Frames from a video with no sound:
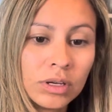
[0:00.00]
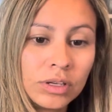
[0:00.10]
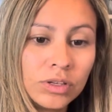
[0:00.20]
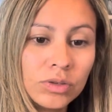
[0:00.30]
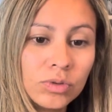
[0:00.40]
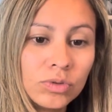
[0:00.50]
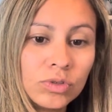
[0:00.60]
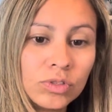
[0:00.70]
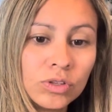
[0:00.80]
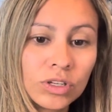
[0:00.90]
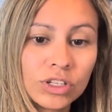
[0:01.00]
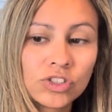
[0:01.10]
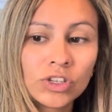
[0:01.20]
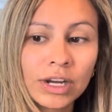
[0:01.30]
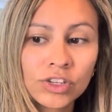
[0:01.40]
you do the
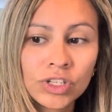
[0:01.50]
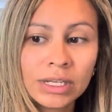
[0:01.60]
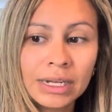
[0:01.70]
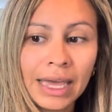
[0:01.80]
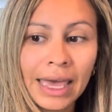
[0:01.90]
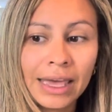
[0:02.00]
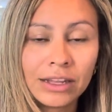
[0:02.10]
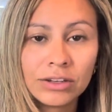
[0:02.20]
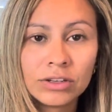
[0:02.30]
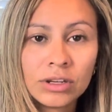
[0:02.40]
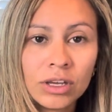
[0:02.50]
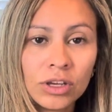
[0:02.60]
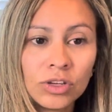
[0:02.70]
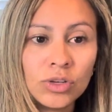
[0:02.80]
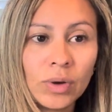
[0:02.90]
construction and
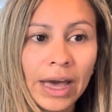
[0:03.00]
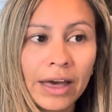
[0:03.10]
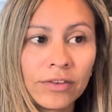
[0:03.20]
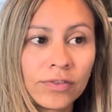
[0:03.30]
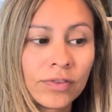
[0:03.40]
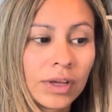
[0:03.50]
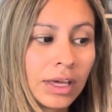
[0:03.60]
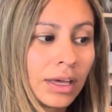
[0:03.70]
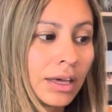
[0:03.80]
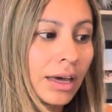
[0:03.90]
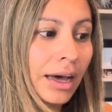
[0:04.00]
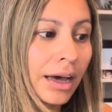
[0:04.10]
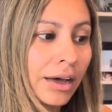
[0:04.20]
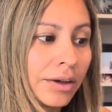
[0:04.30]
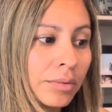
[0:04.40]
you have
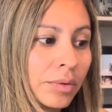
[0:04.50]
uh,